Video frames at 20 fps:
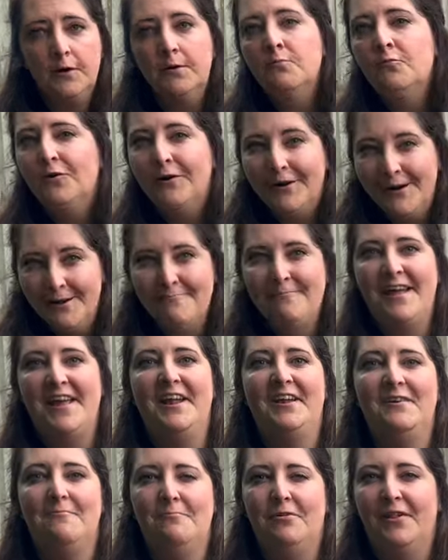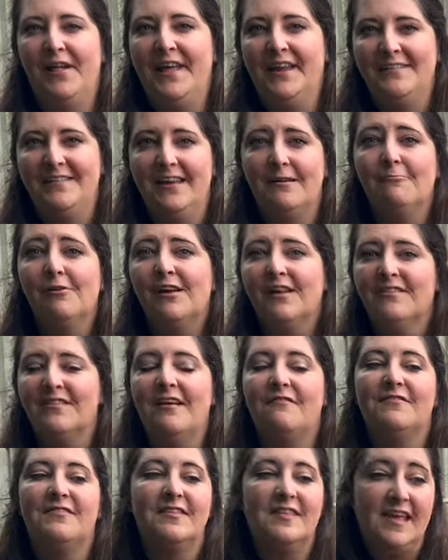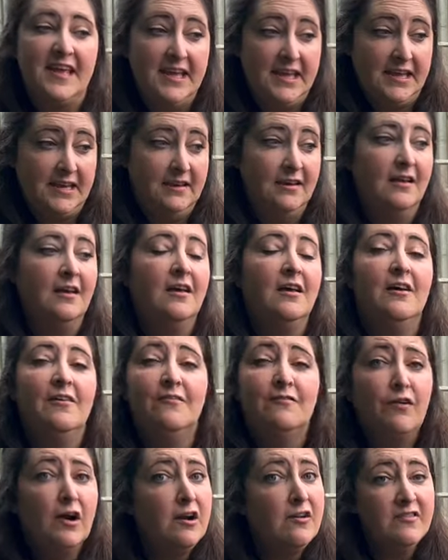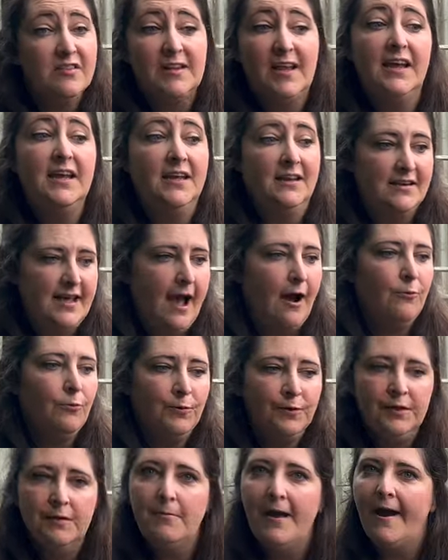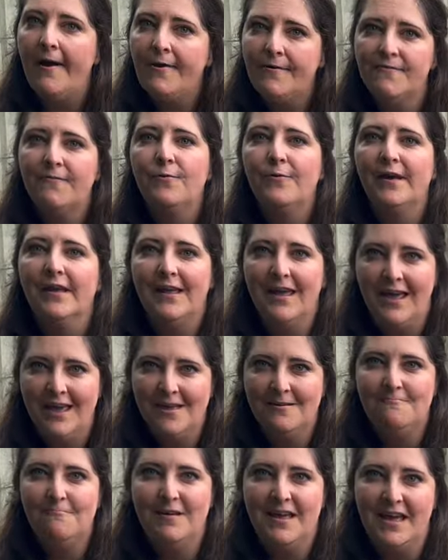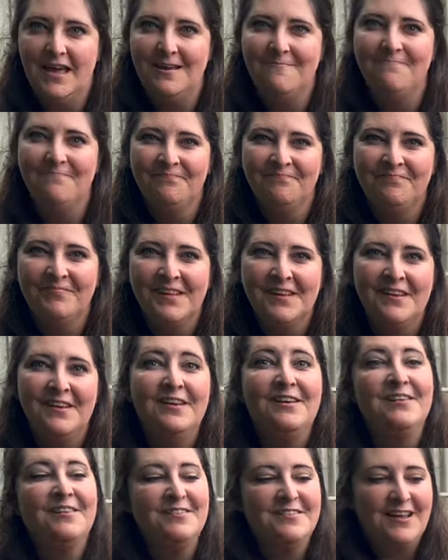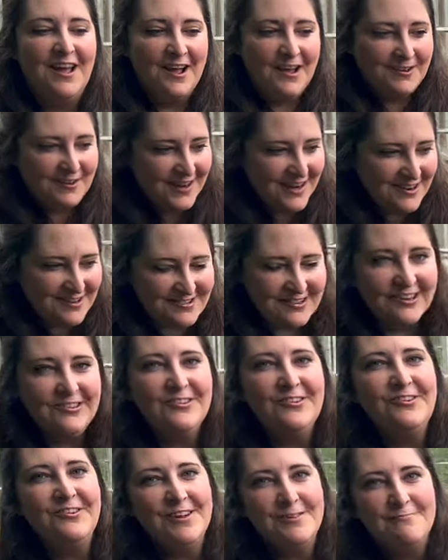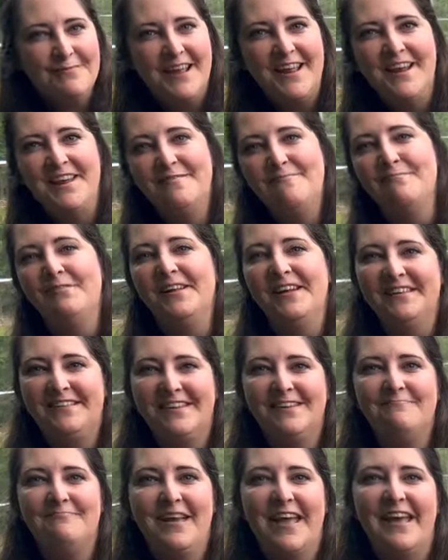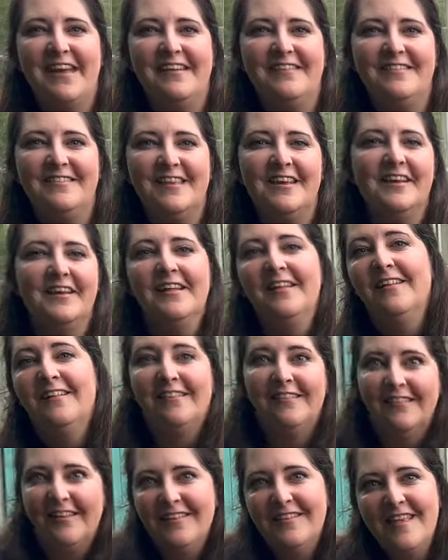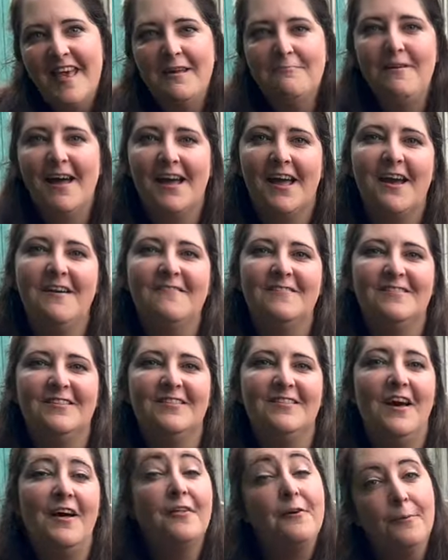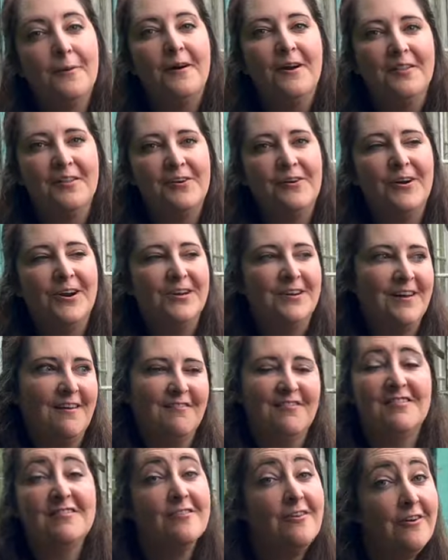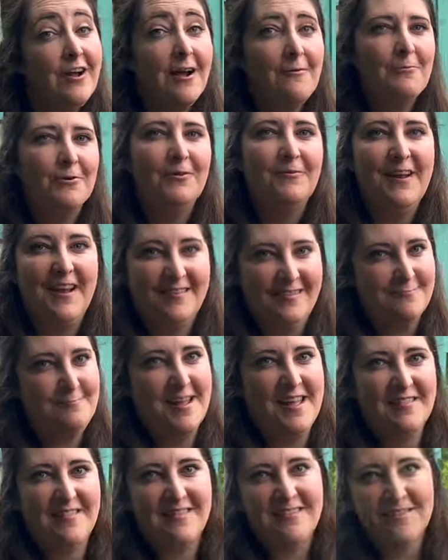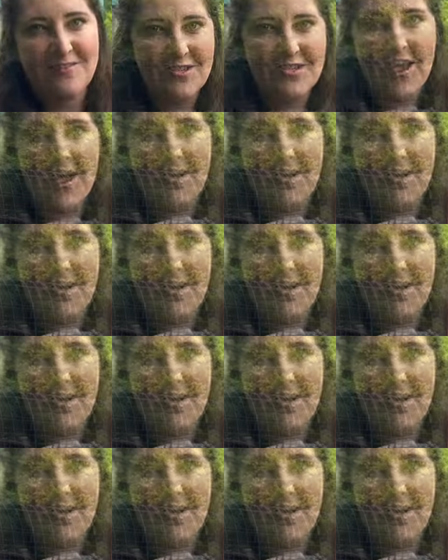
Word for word: and more companion planting because I've seen firsthand how really powerful it can be. So here's our little companion planting beds. Let's head back over to the other part of the garden. I've still got more raised beds to show